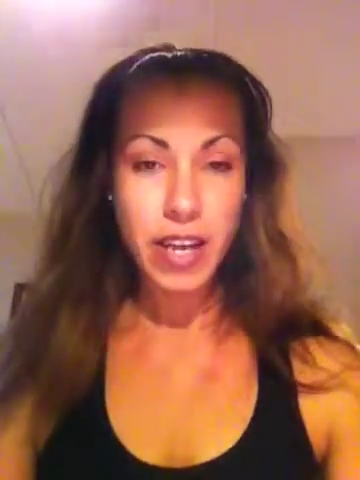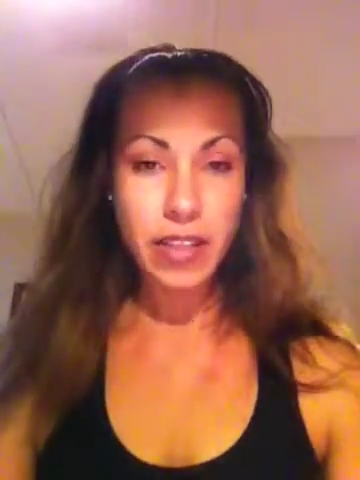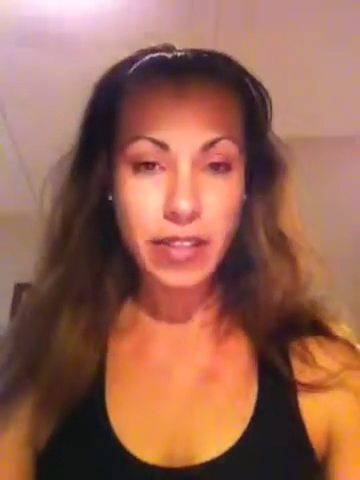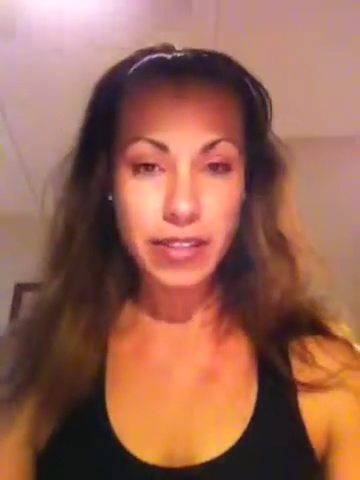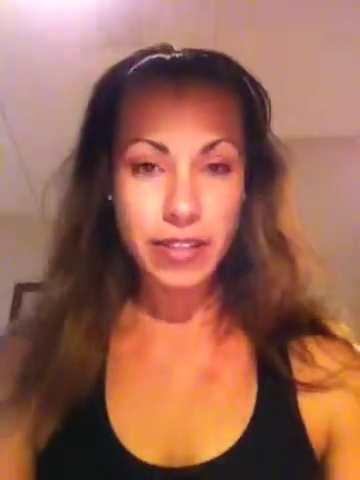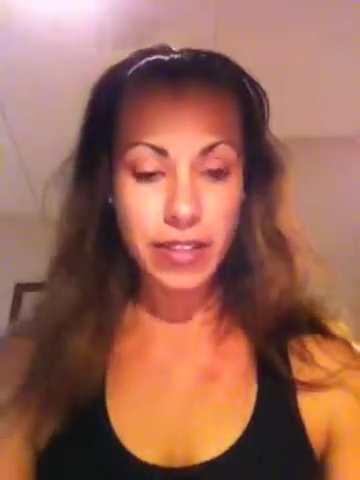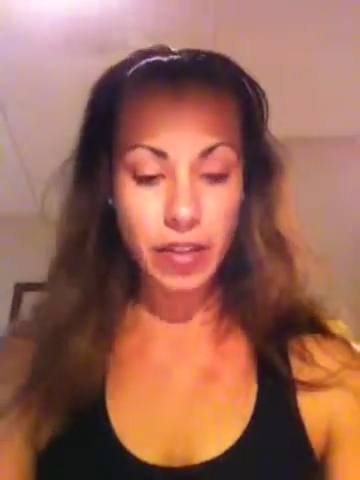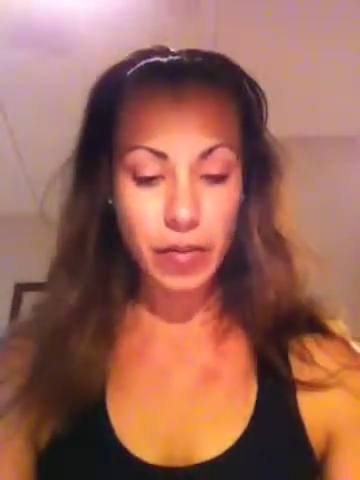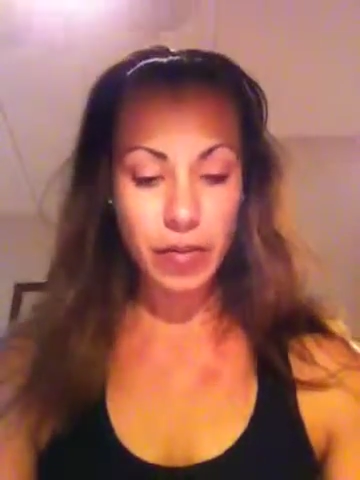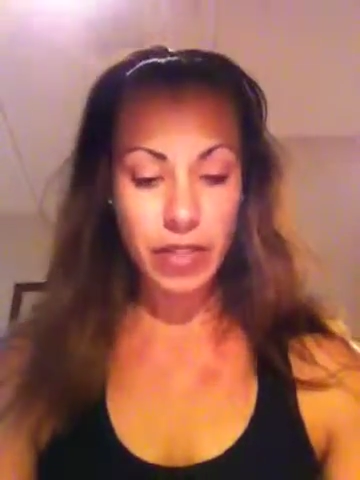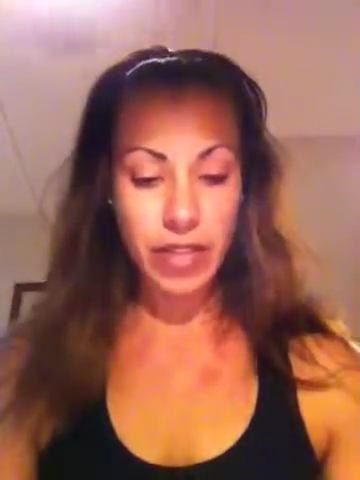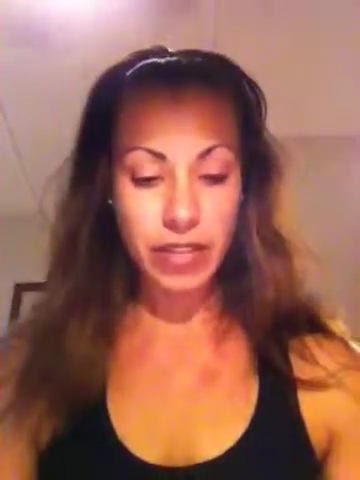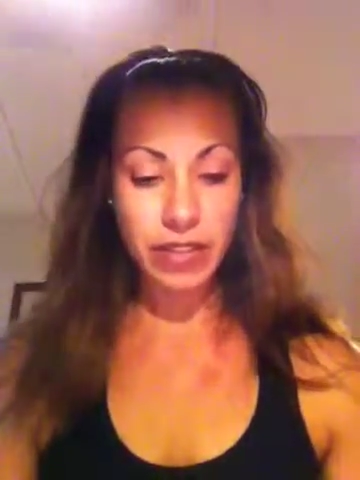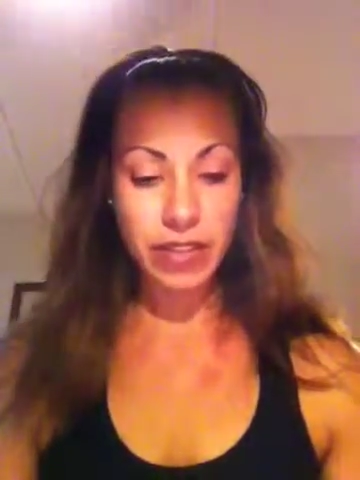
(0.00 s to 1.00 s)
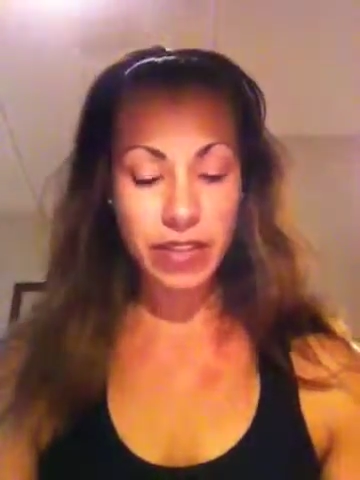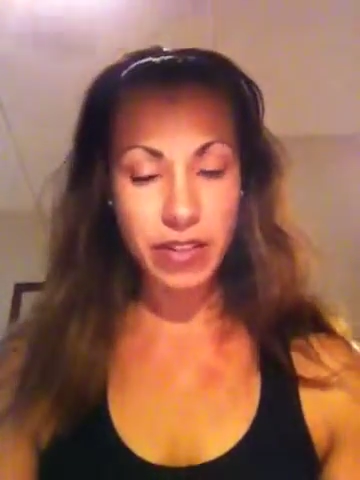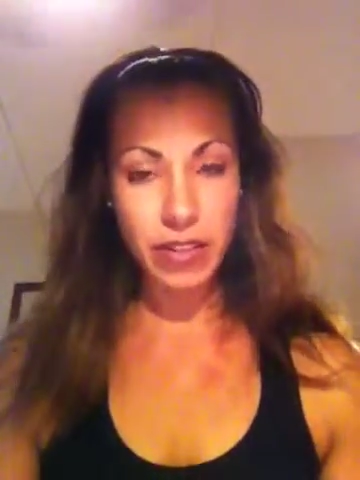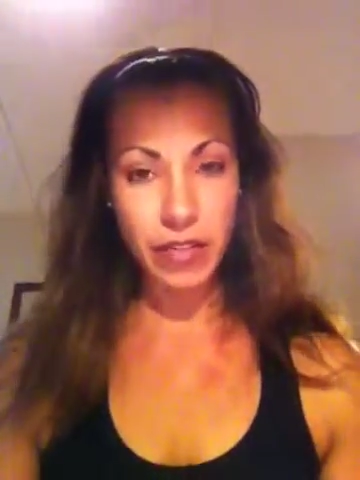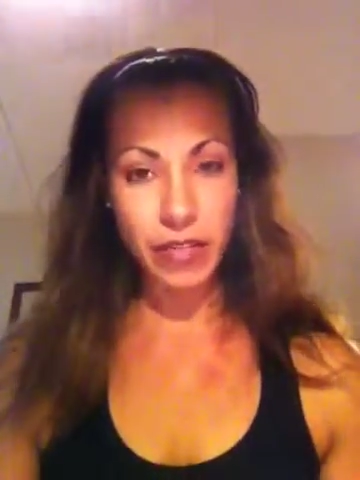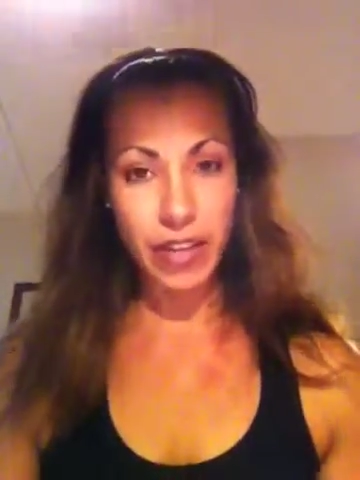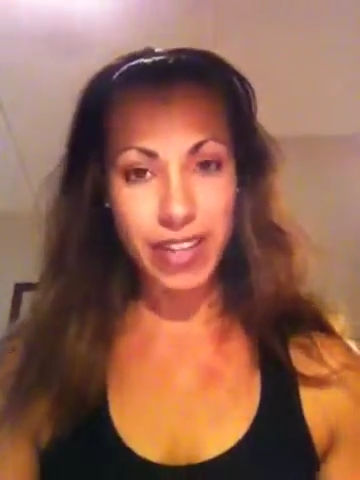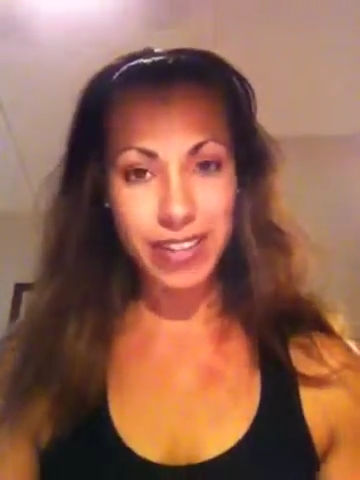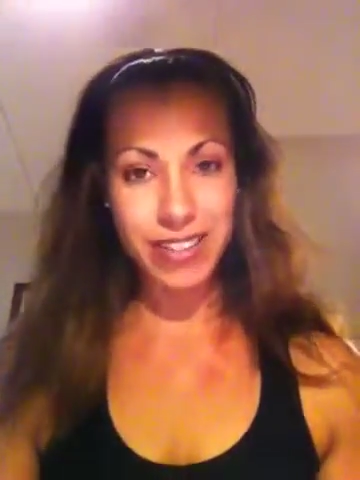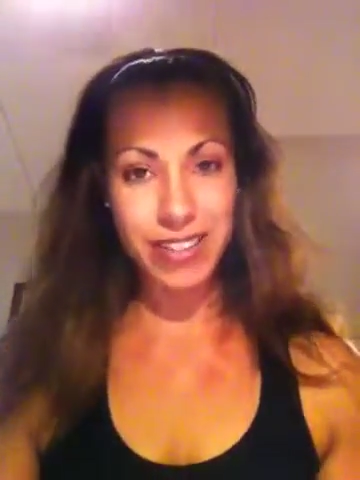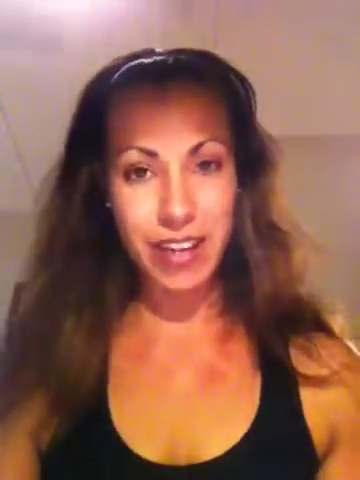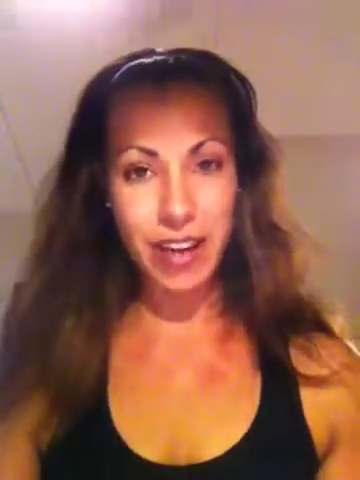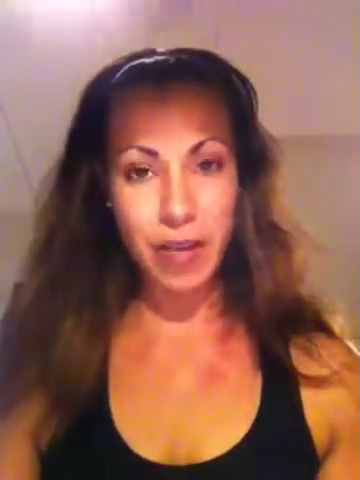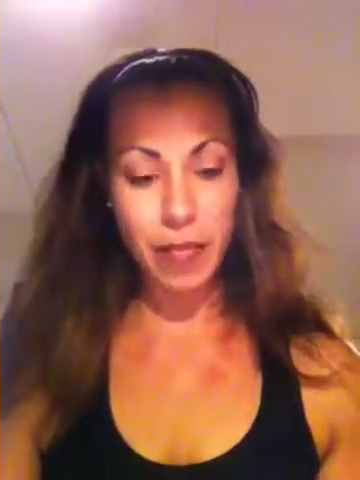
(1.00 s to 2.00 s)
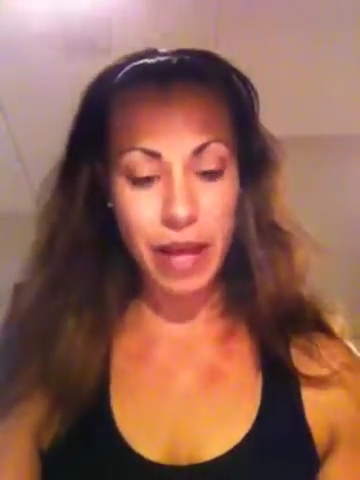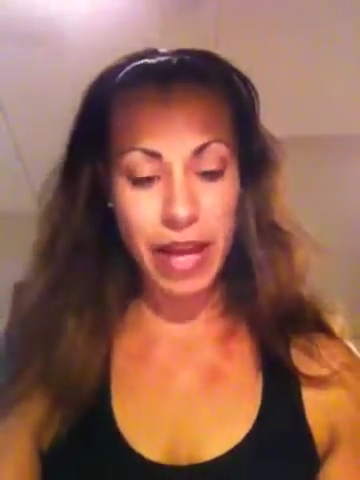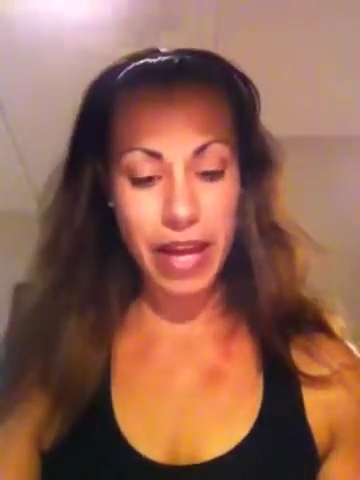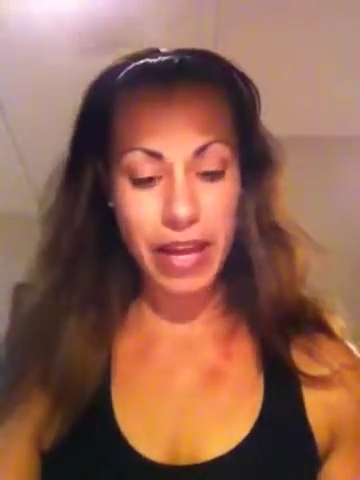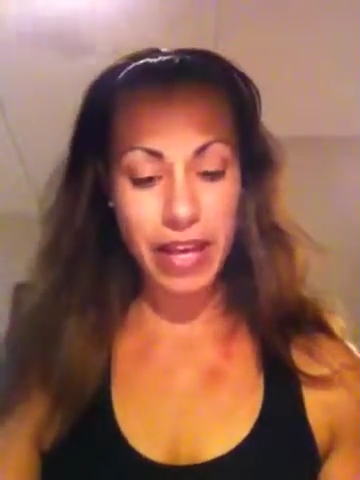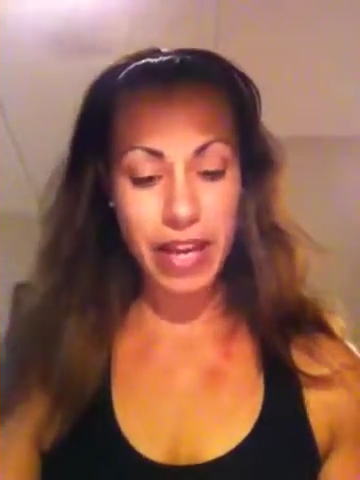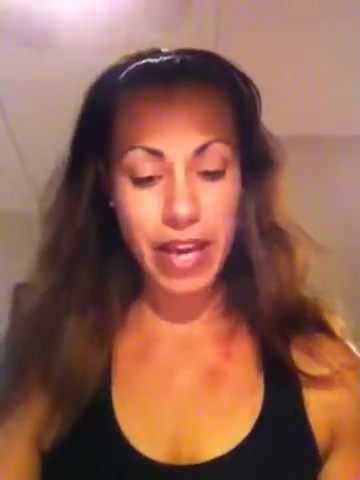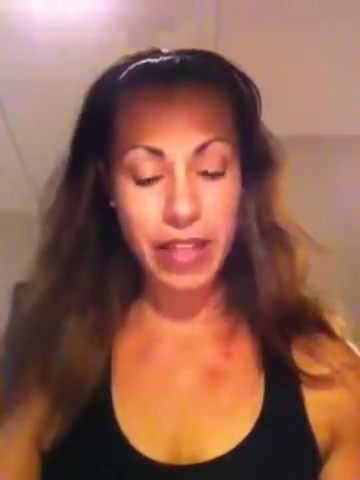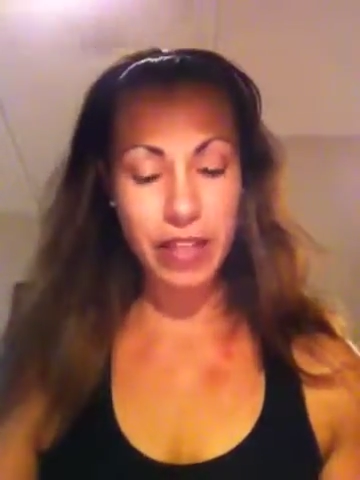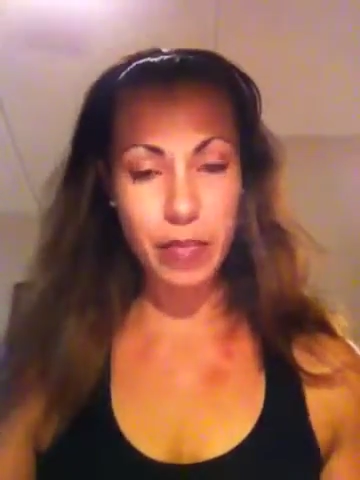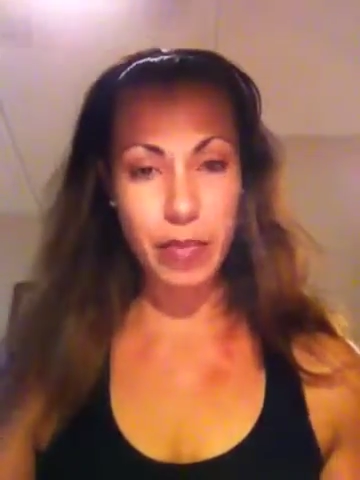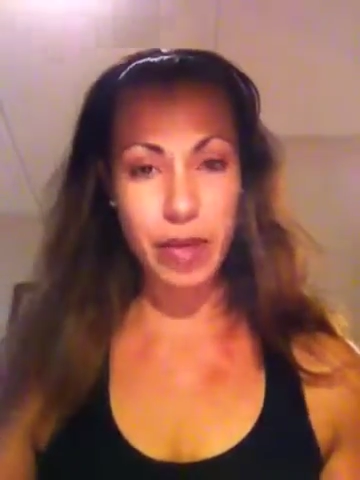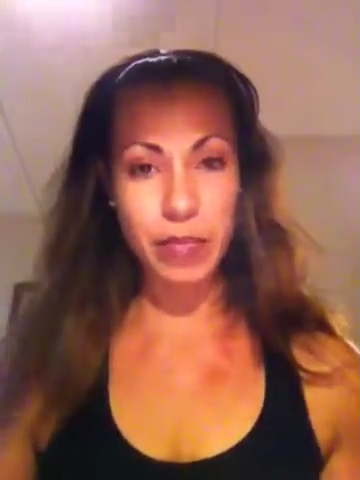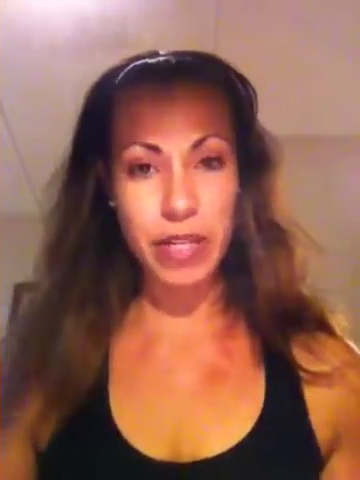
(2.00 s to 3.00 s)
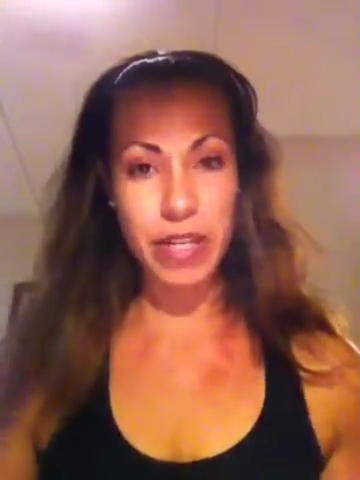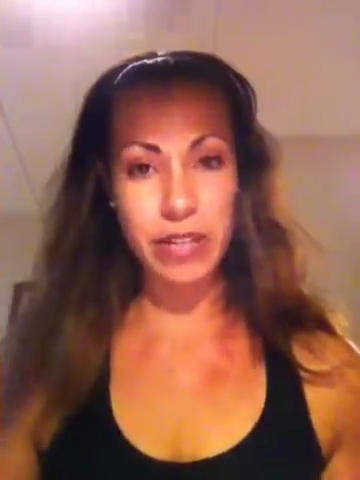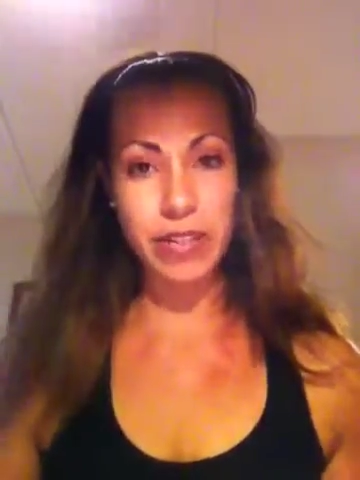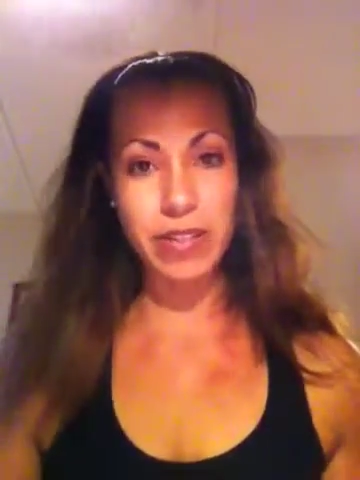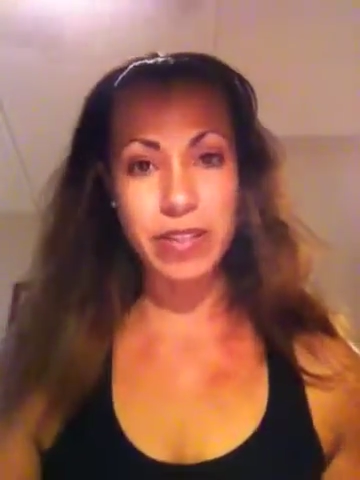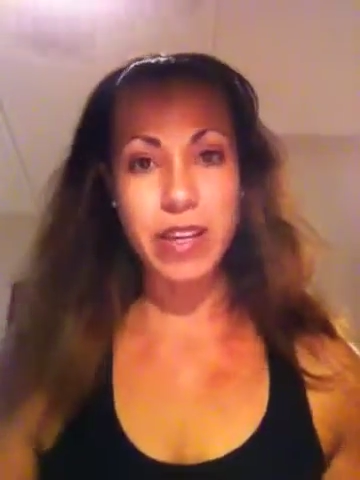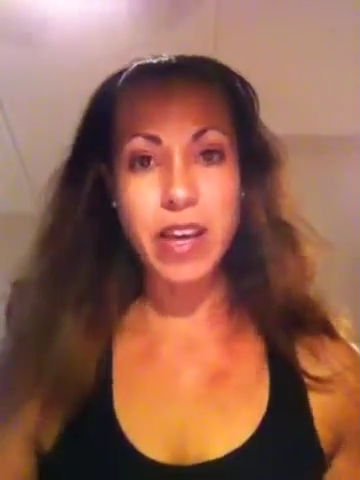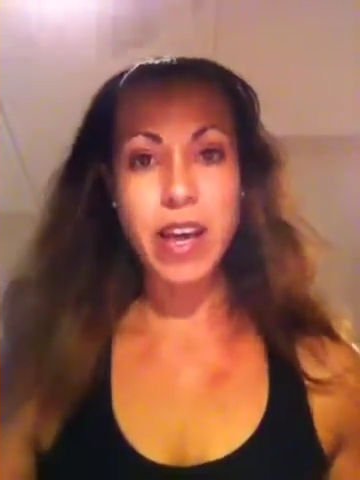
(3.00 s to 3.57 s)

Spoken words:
the sit-up test, the flexed arm hang, and the beep test.